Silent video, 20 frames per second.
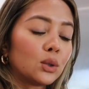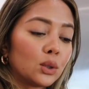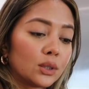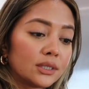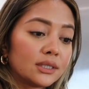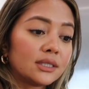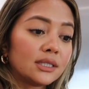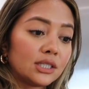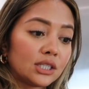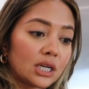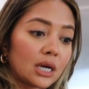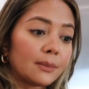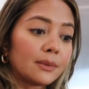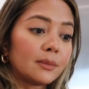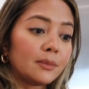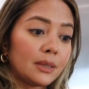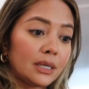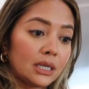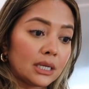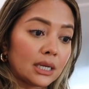coarsely chop
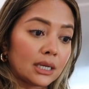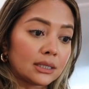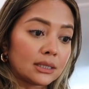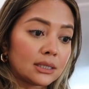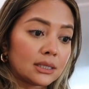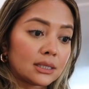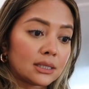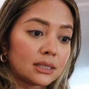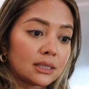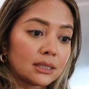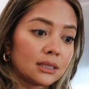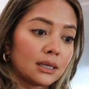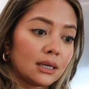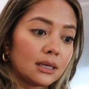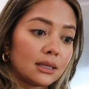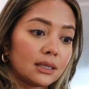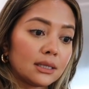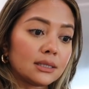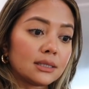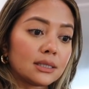the peanuts,
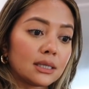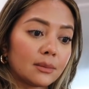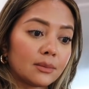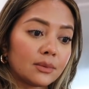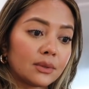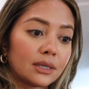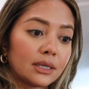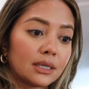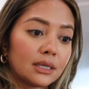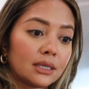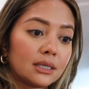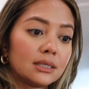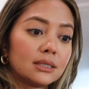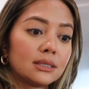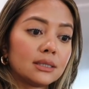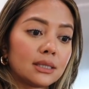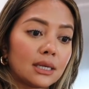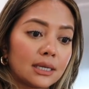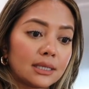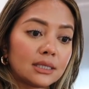and then separate
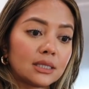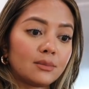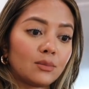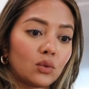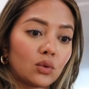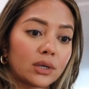sliced